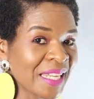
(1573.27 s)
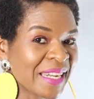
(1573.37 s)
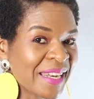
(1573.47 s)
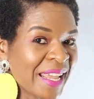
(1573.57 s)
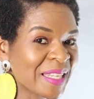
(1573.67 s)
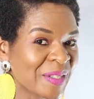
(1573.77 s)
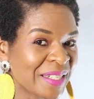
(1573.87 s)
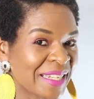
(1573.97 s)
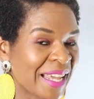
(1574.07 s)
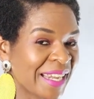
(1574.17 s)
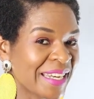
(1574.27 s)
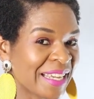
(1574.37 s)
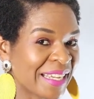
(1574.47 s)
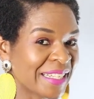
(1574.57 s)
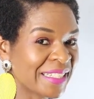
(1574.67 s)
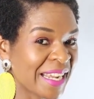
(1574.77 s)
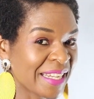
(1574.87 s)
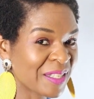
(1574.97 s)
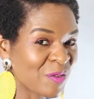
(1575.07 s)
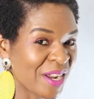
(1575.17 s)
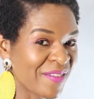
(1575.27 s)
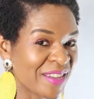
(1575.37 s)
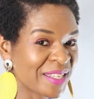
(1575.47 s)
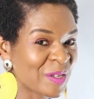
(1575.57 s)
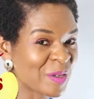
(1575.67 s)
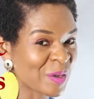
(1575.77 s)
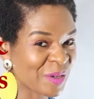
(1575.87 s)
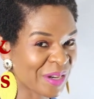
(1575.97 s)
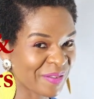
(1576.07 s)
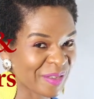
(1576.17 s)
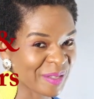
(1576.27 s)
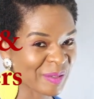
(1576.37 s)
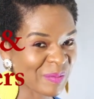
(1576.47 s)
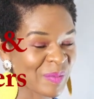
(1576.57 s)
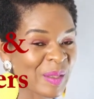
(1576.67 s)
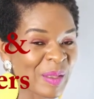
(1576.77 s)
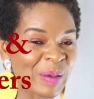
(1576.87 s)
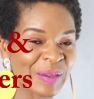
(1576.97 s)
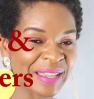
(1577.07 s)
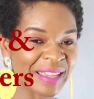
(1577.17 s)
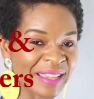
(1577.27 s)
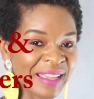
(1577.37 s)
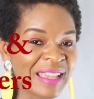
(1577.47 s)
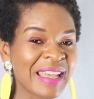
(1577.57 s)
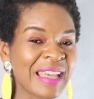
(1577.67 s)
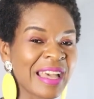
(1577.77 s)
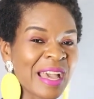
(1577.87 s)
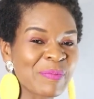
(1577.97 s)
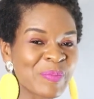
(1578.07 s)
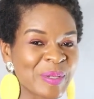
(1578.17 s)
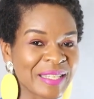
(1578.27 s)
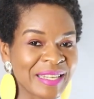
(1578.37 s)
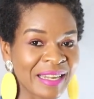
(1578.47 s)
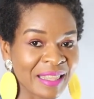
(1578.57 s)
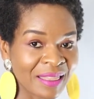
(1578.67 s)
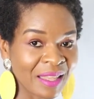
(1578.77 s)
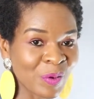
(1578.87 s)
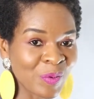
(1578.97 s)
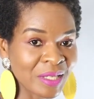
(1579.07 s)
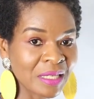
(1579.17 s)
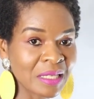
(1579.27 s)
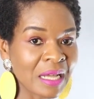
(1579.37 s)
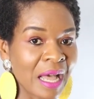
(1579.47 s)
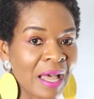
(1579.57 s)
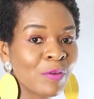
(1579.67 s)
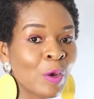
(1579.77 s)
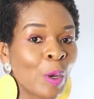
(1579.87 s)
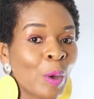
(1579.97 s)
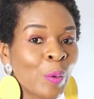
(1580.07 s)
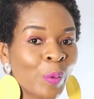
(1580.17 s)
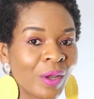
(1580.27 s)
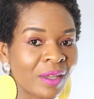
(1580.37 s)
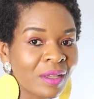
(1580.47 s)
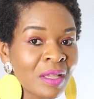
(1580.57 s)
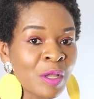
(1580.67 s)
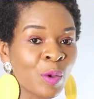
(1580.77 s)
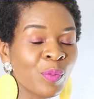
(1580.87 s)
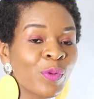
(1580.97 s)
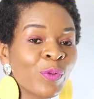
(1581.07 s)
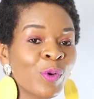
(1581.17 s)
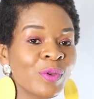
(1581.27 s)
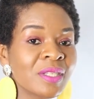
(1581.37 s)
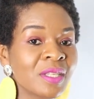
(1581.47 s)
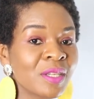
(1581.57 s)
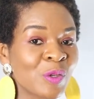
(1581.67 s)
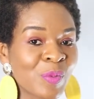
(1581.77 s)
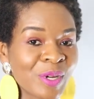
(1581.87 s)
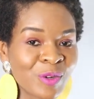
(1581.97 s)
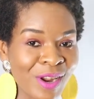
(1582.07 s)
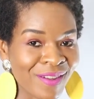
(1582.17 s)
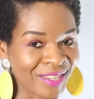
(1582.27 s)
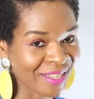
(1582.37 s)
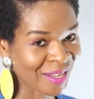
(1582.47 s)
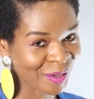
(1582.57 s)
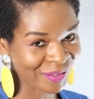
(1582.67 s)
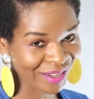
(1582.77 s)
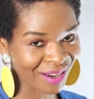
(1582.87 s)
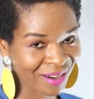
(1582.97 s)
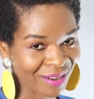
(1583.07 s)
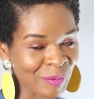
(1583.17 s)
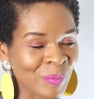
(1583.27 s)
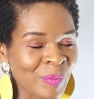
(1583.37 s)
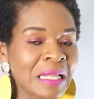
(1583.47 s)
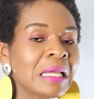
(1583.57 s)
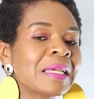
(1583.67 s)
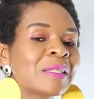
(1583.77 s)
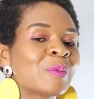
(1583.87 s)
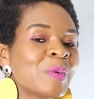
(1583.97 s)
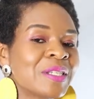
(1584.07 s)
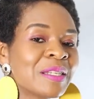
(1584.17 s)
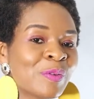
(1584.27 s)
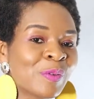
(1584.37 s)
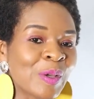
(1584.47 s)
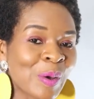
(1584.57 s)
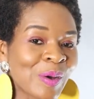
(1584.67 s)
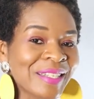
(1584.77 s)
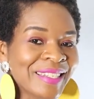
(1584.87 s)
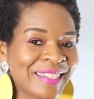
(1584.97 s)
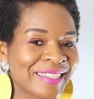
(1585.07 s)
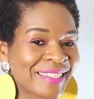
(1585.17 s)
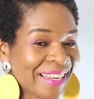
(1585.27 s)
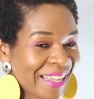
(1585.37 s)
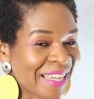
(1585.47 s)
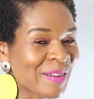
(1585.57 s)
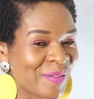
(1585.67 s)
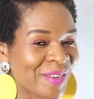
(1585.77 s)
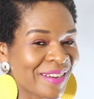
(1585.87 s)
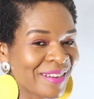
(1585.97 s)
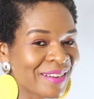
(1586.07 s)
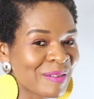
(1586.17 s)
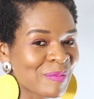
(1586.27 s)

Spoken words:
The next on the line are taxi drivers and truck drivers. Okay, I personally think we still have a long way before we see human drivers out of the car, especially for a continent like Africa.